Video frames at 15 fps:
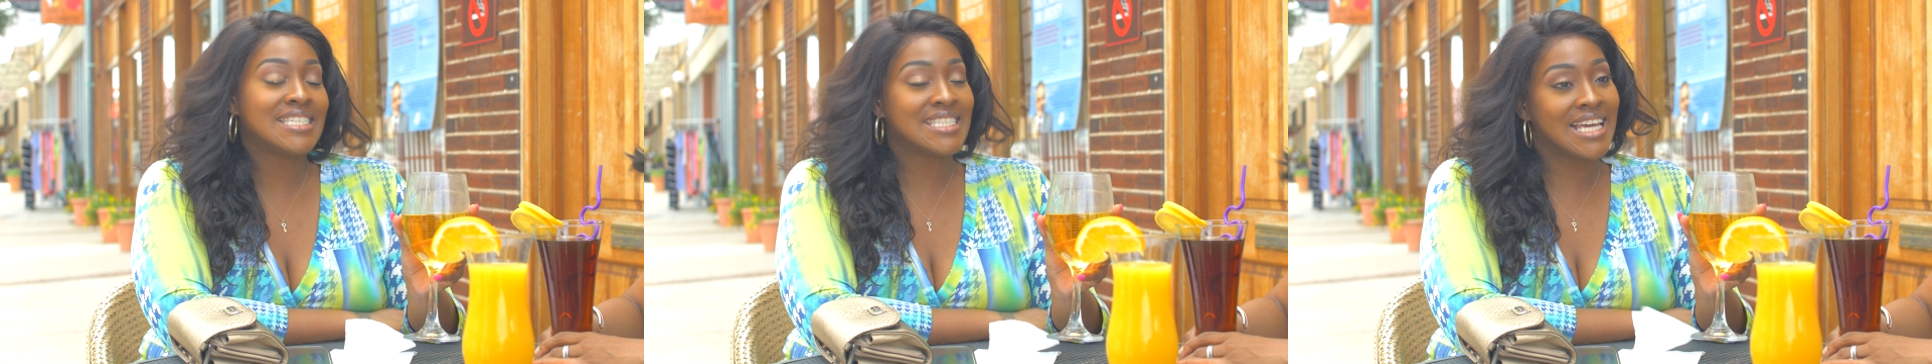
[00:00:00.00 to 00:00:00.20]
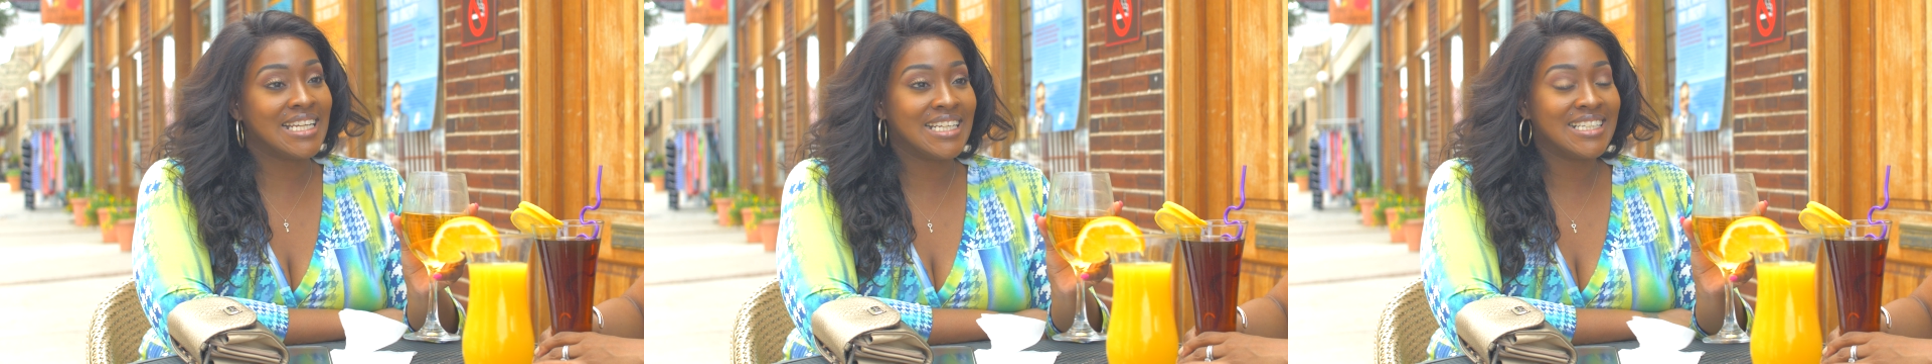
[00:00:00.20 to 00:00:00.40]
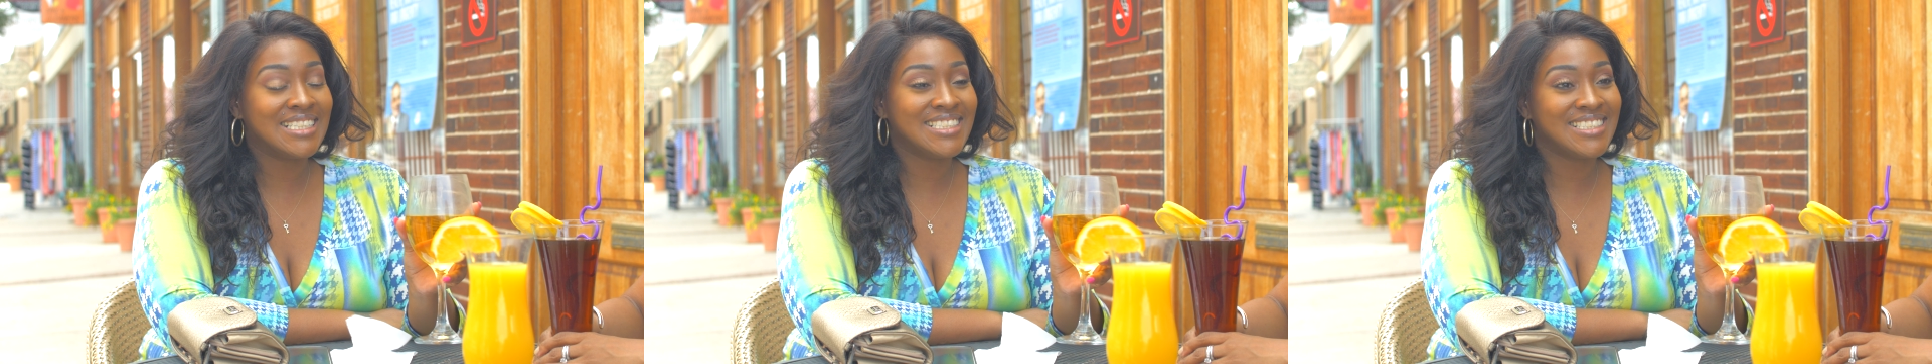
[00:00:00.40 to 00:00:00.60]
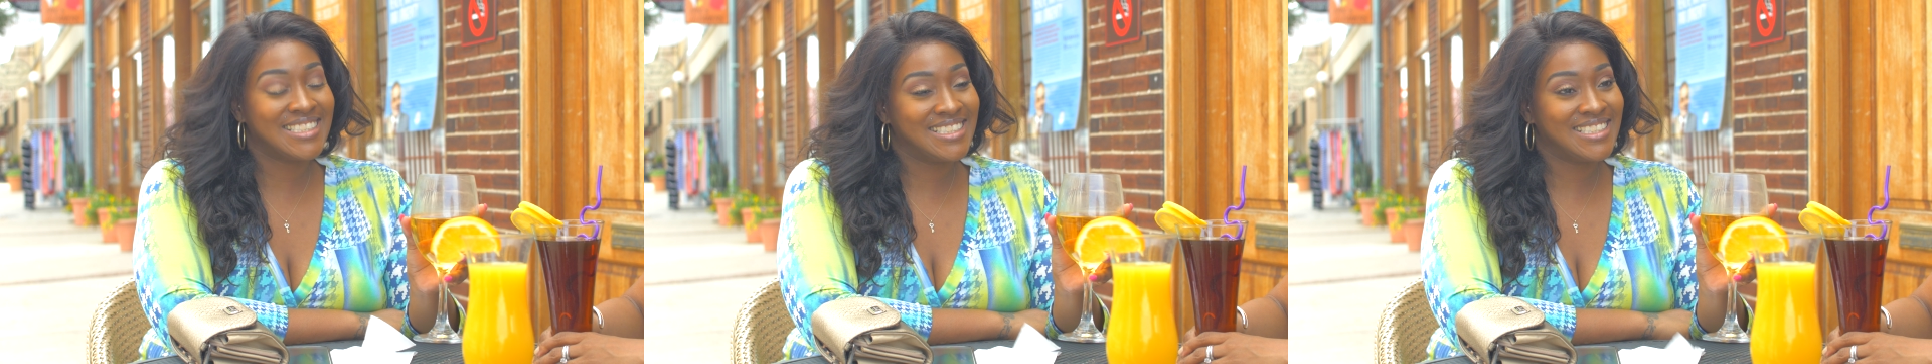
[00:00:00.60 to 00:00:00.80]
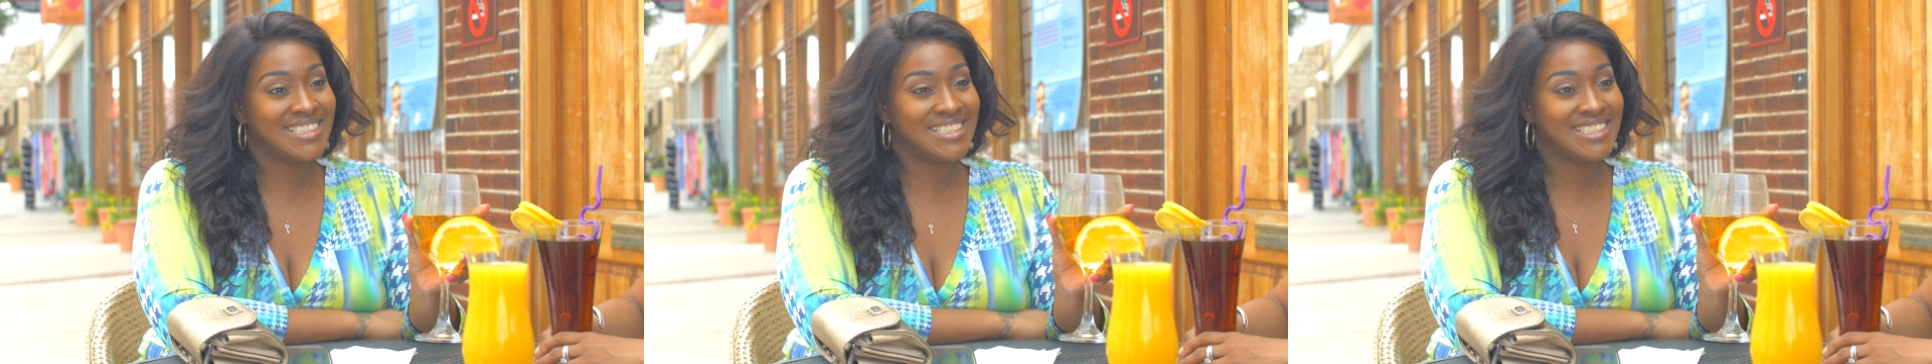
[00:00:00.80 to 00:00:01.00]
Sunny,
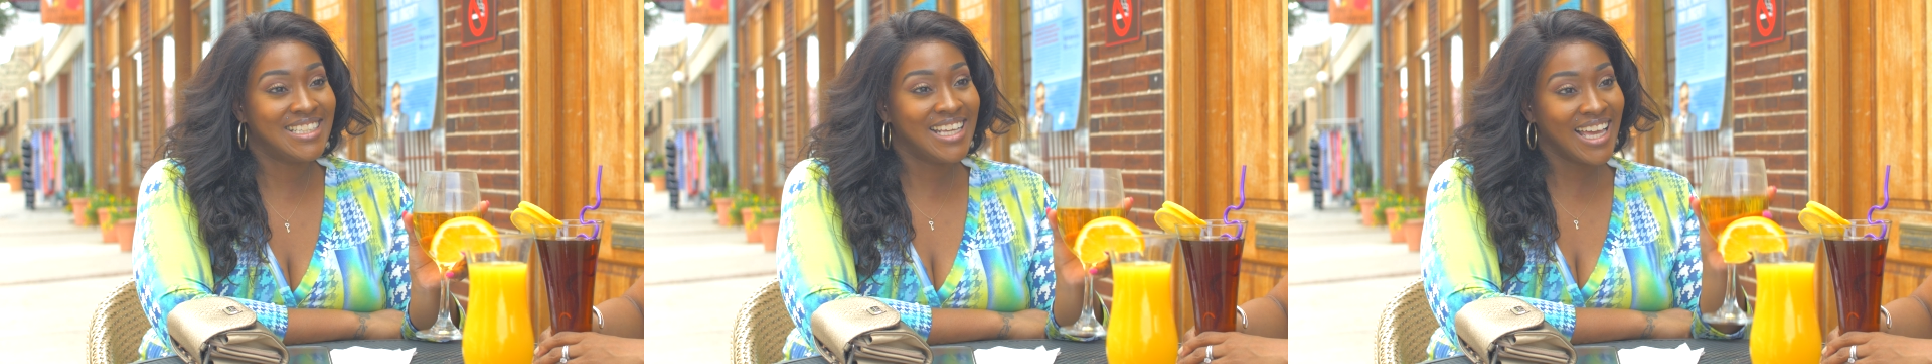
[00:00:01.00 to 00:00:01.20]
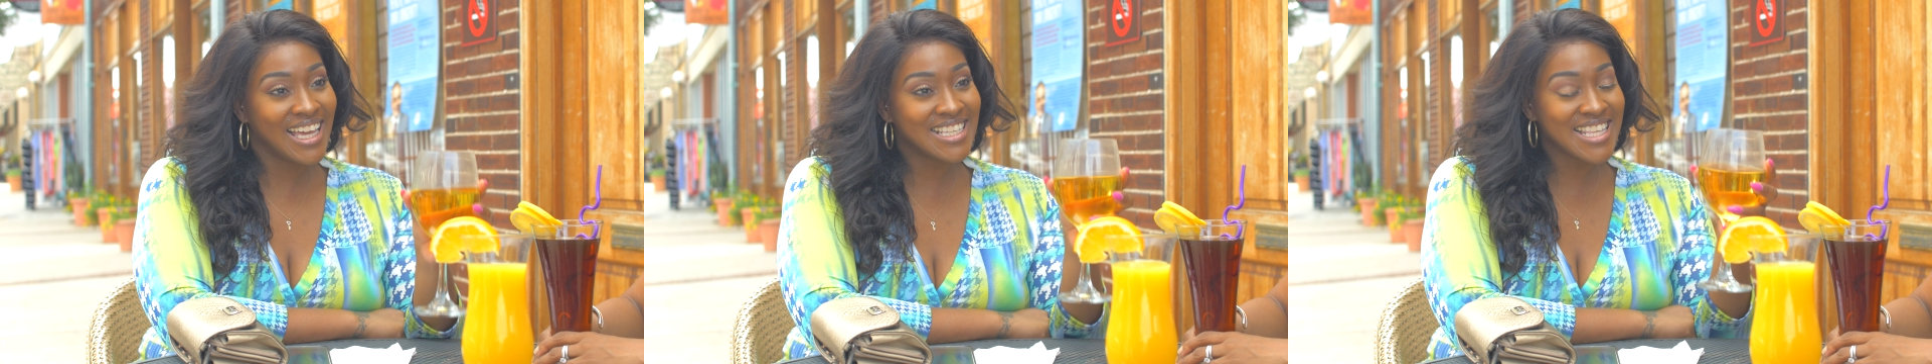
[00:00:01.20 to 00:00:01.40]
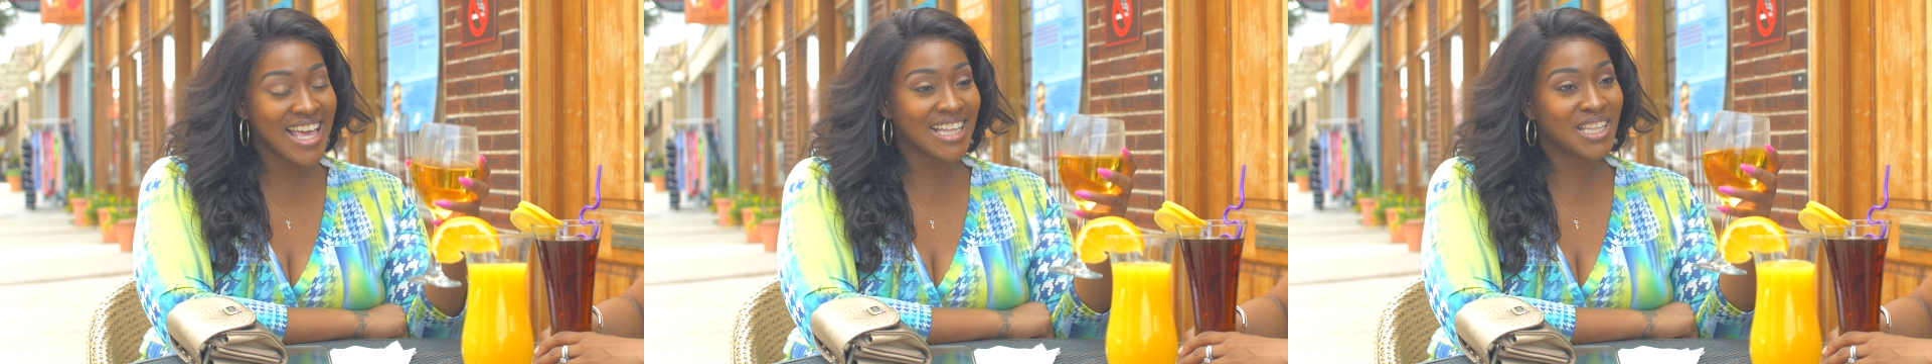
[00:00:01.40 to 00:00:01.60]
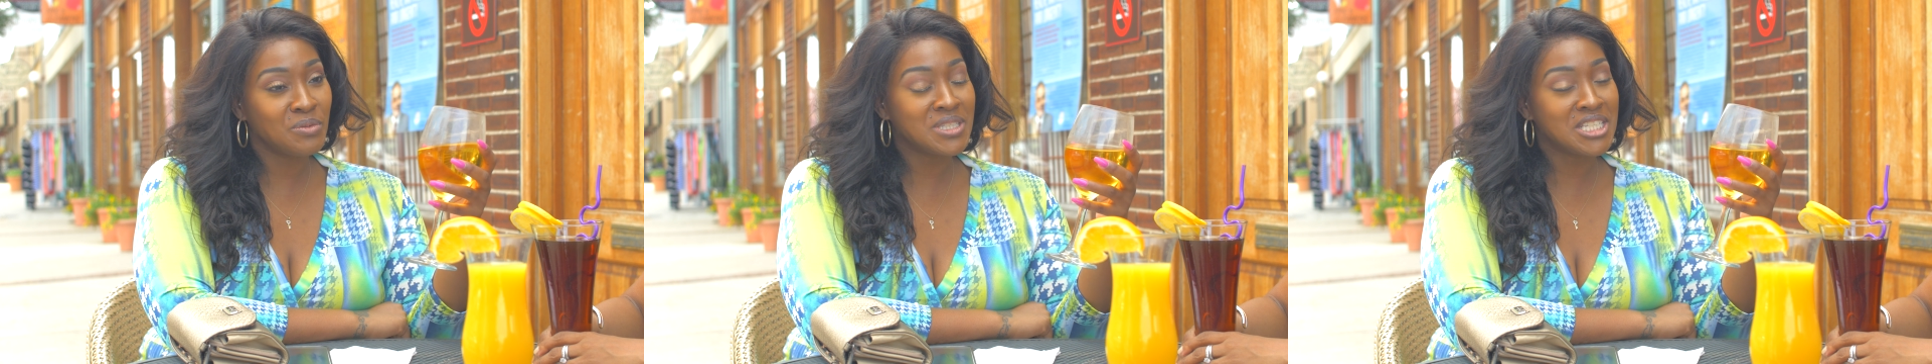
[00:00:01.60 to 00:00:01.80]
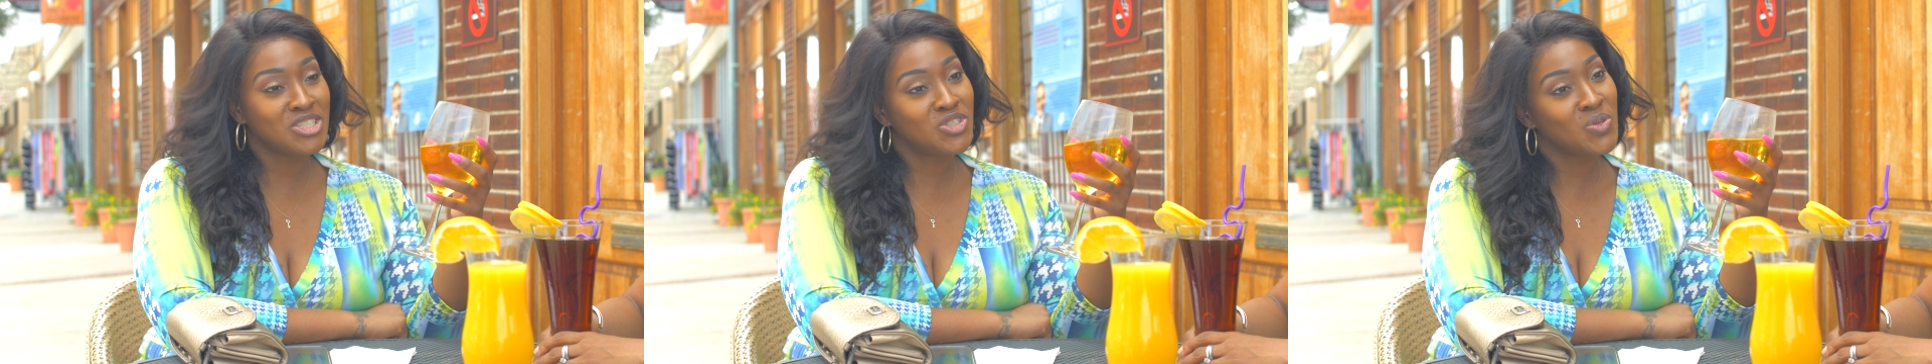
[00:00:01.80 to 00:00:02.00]
exactly
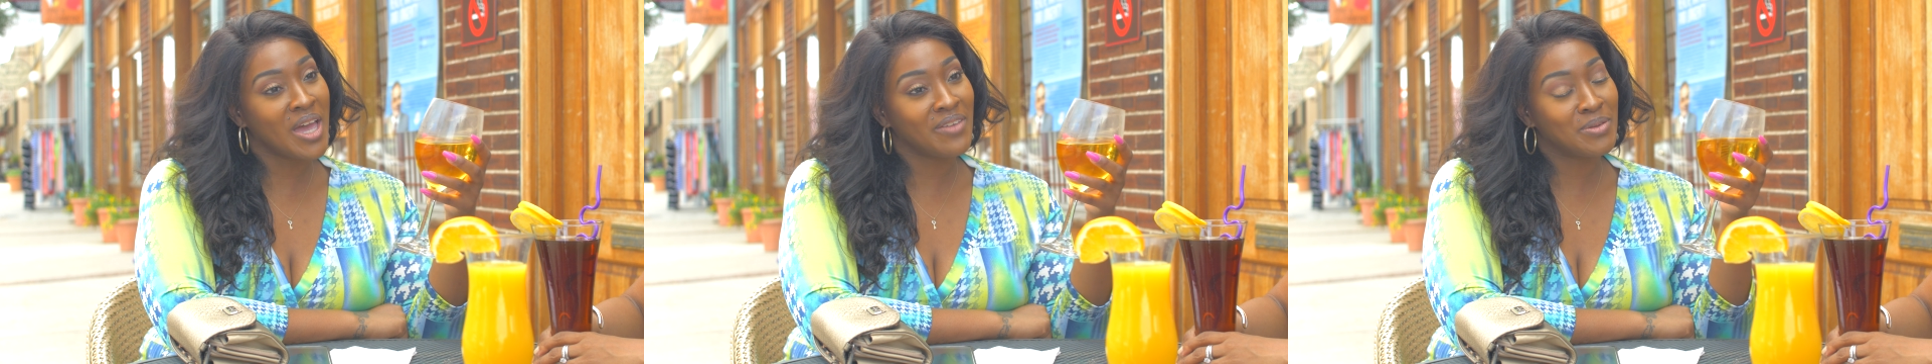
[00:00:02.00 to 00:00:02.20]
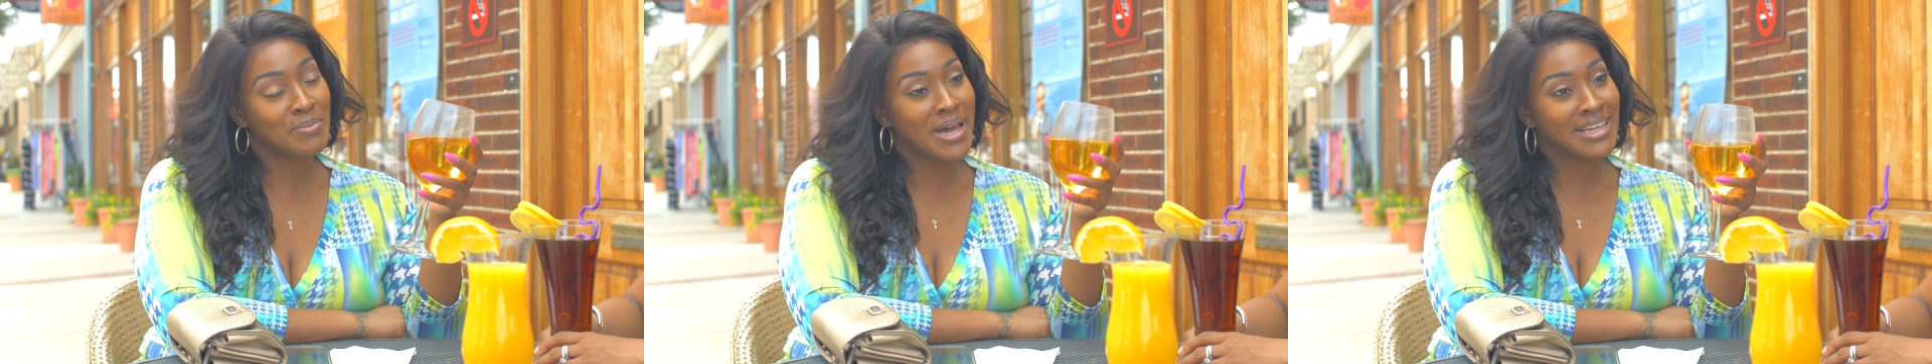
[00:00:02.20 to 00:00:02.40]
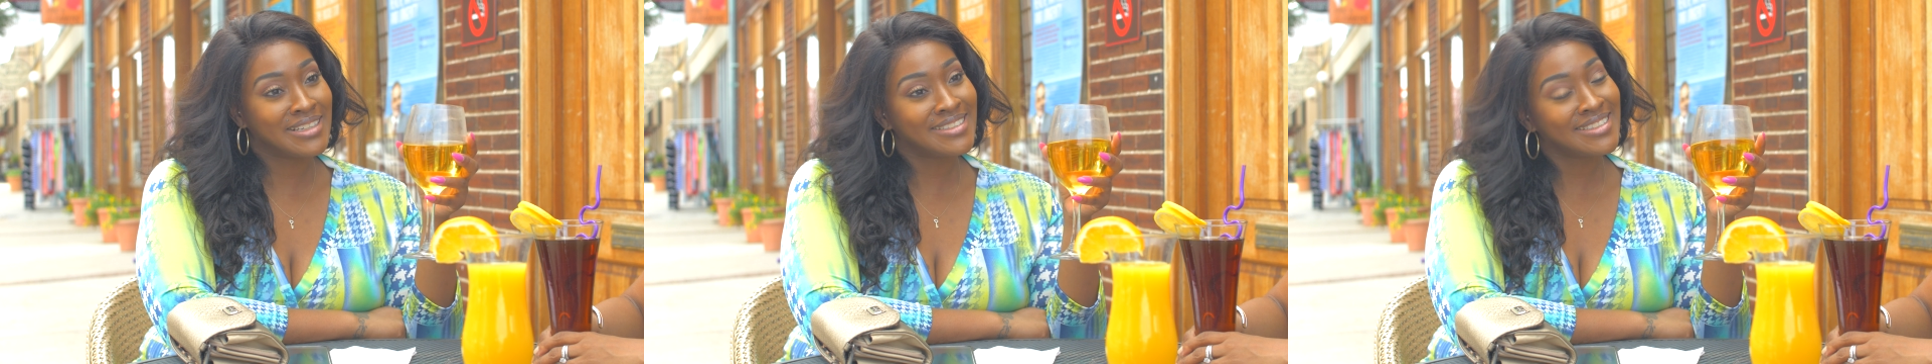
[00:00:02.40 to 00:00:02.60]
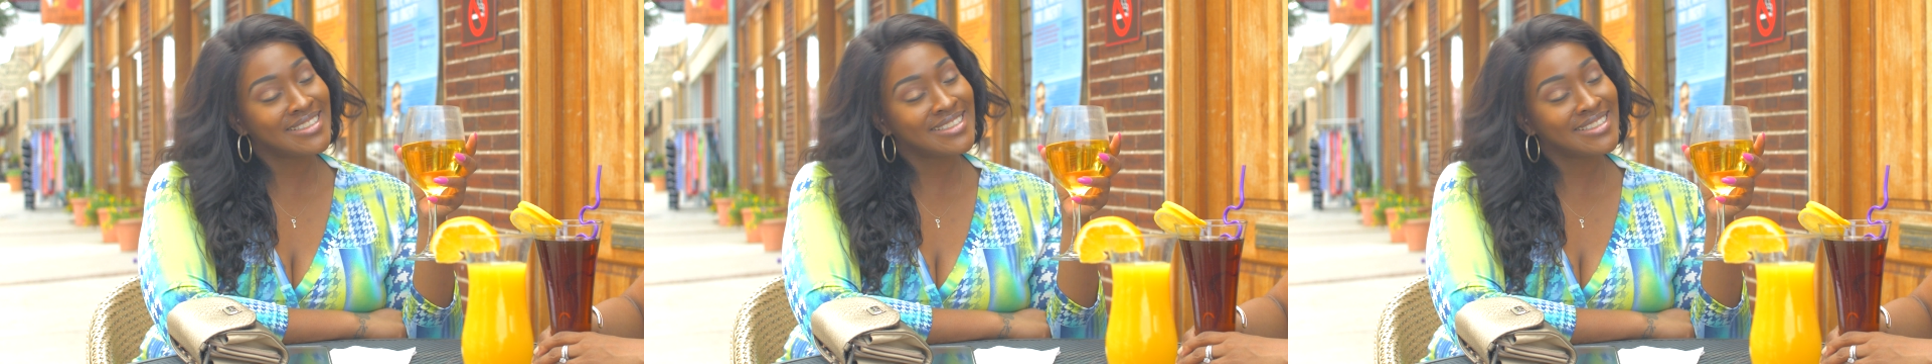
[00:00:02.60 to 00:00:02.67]
what did you have in mind?